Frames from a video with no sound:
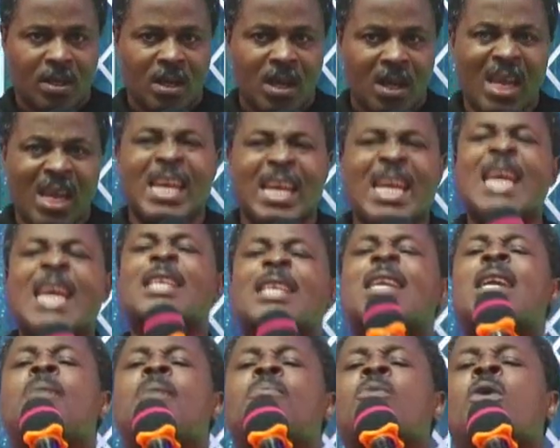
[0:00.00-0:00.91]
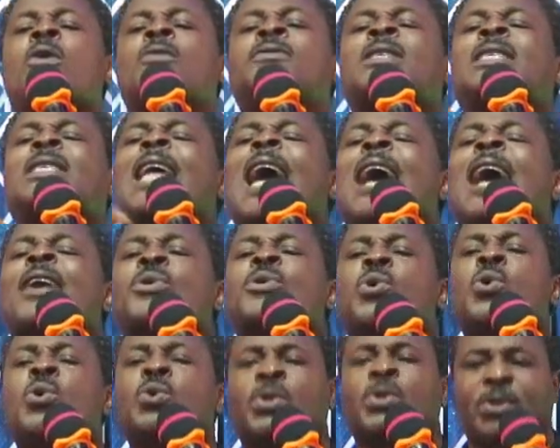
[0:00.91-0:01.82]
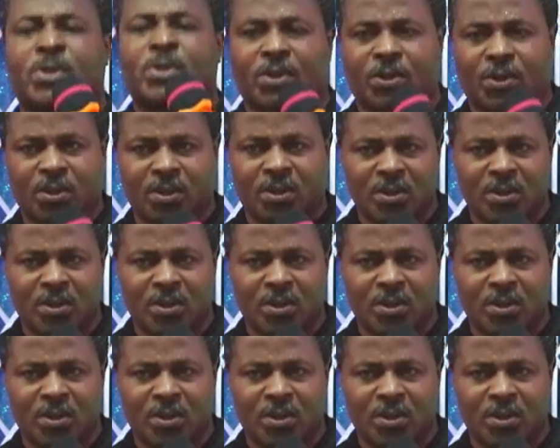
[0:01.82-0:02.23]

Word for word: He removes their roots.